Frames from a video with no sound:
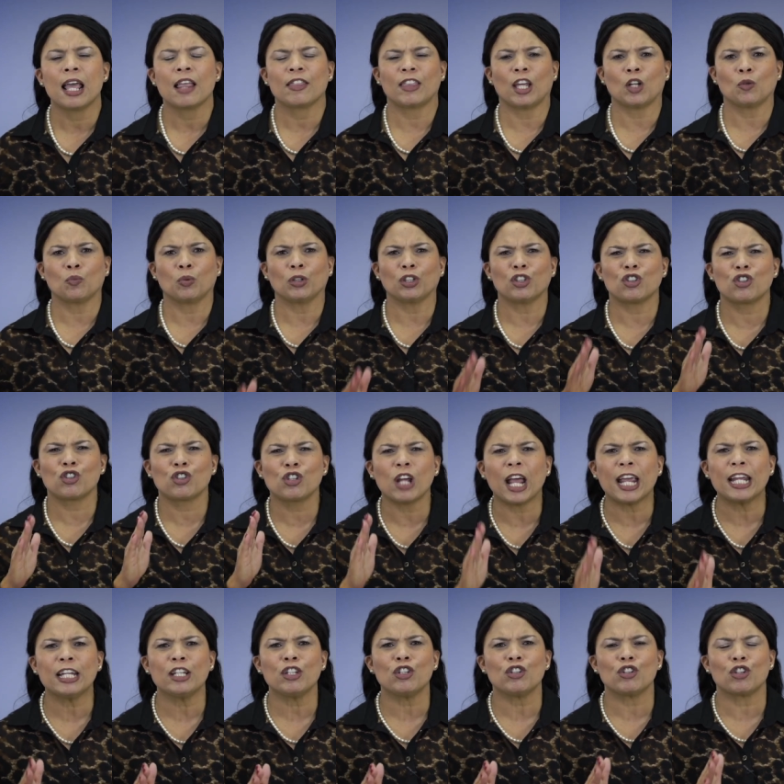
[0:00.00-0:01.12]
that will
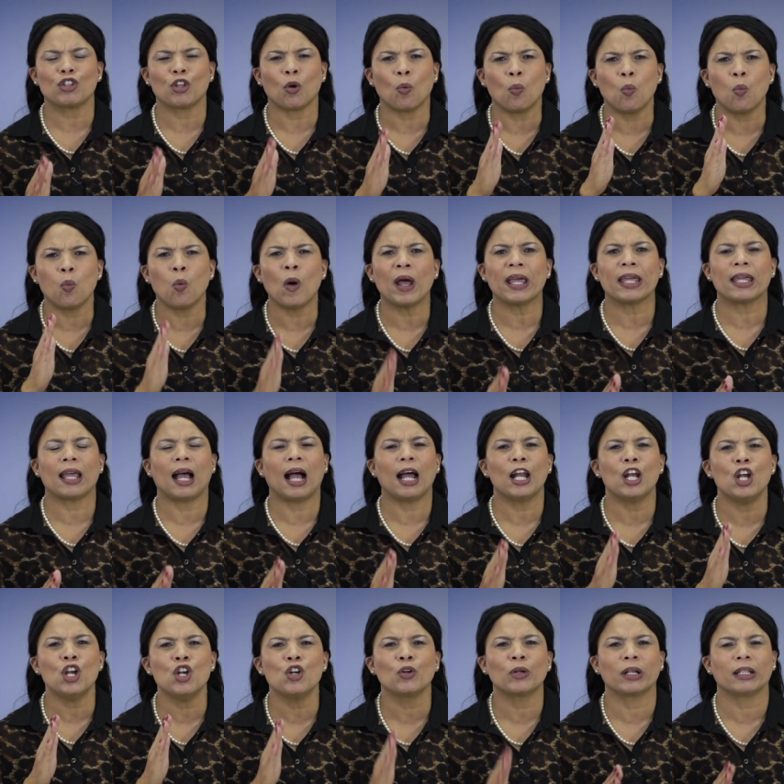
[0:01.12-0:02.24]
change the way I
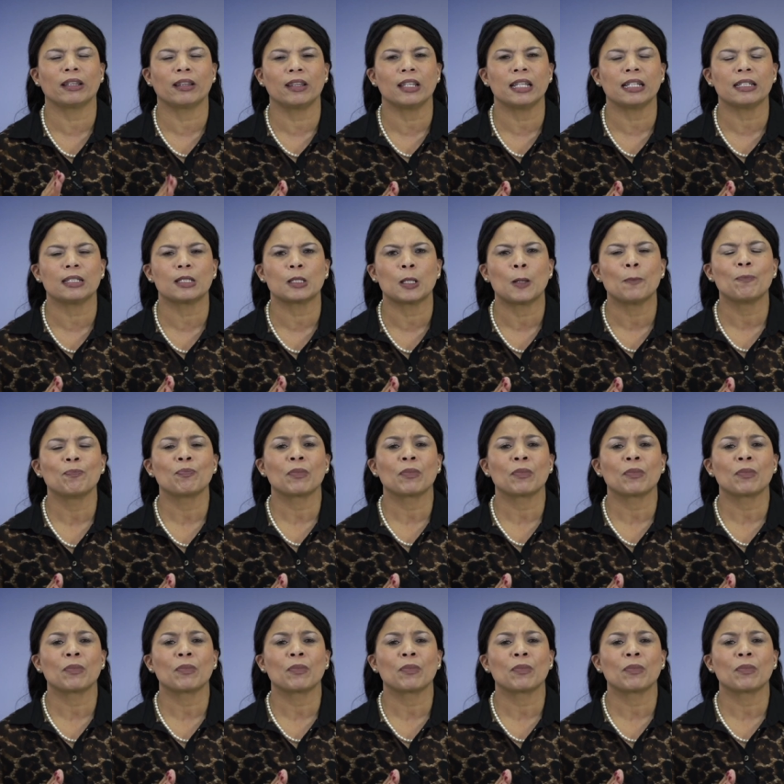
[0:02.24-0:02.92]
look at things.